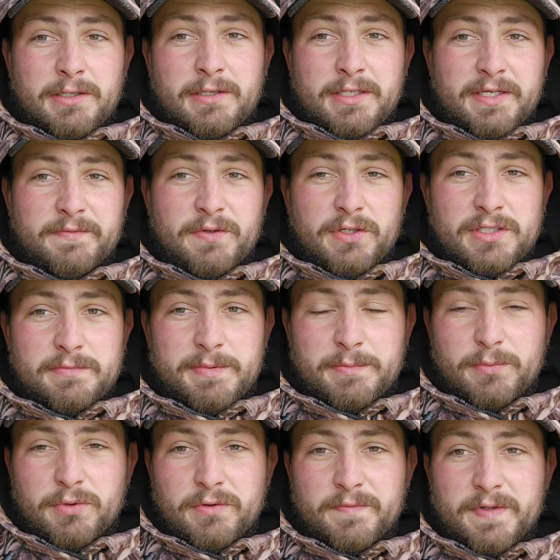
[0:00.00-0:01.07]
Give you guys a bit
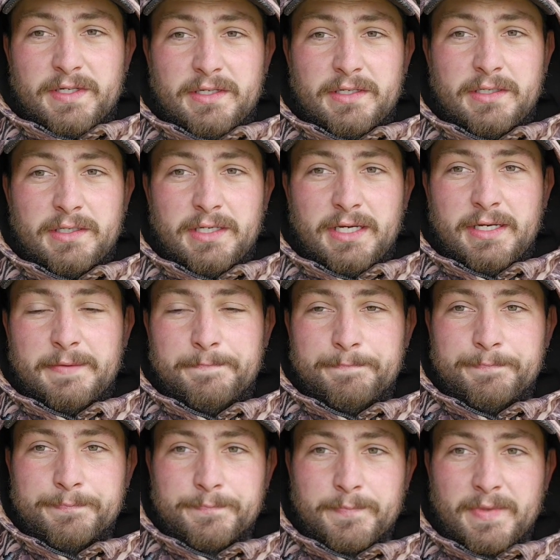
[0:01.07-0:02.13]
more of a
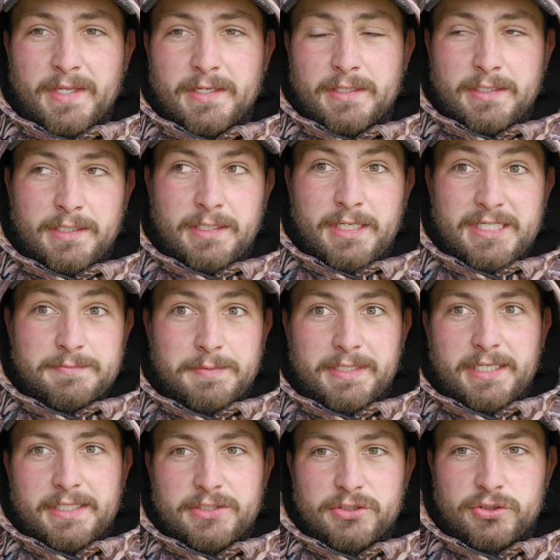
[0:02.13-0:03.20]

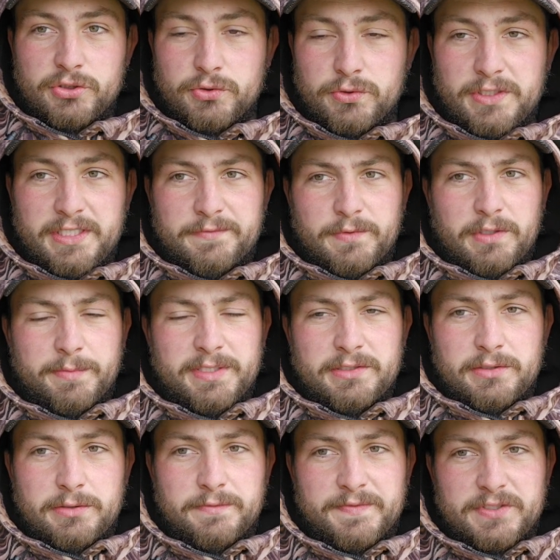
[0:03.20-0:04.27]
explanation shortly of what I've been
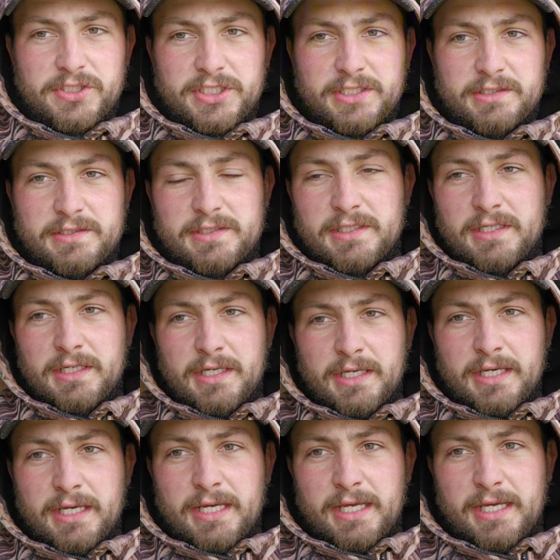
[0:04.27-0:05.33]
doing with the chickens,
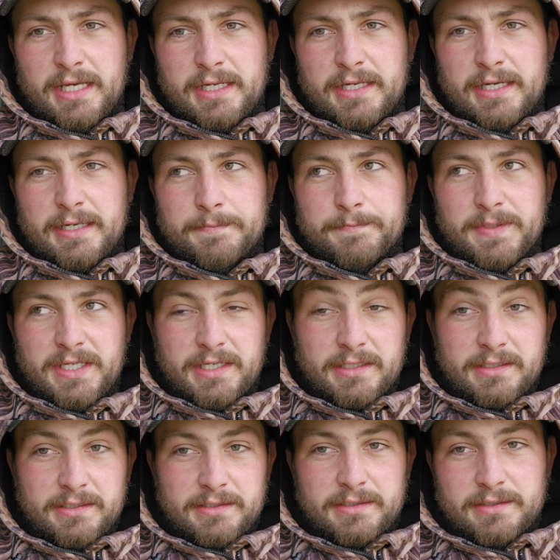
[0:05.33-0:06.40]
and yeah,
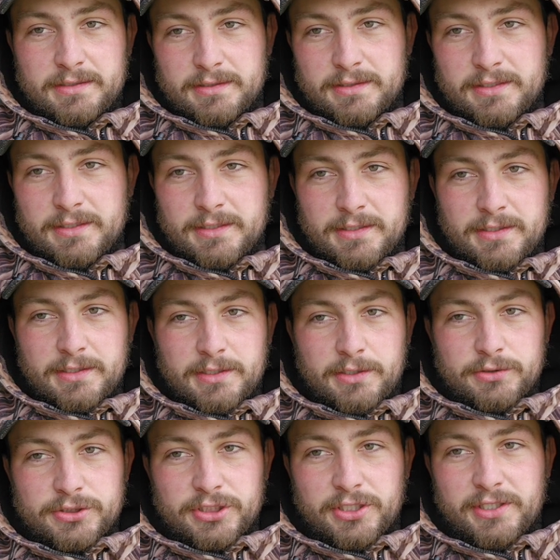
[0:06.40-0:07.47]

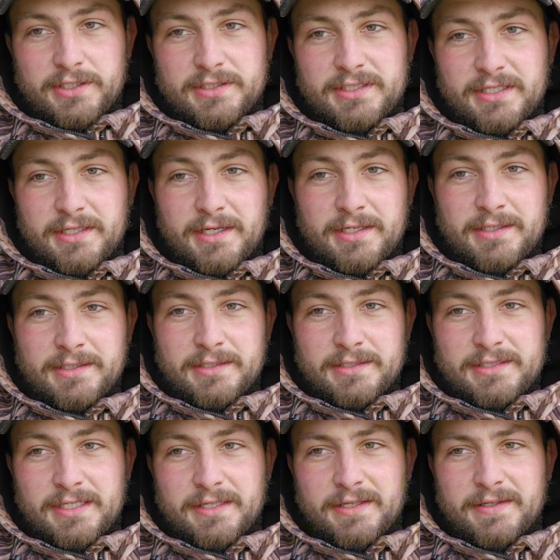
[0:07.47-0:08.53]
I'll show you this other
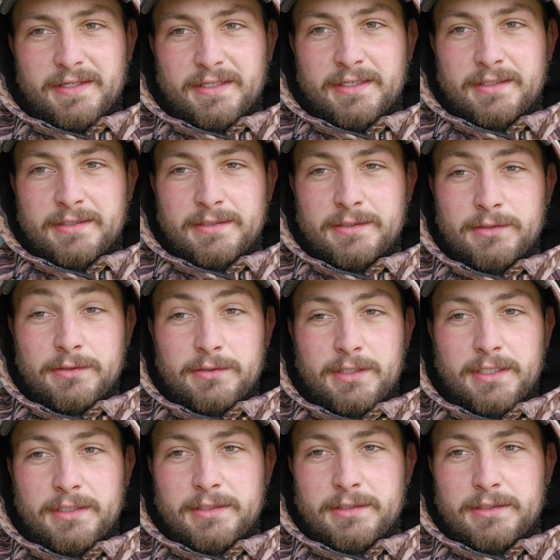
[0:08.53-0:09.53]
thing. All right.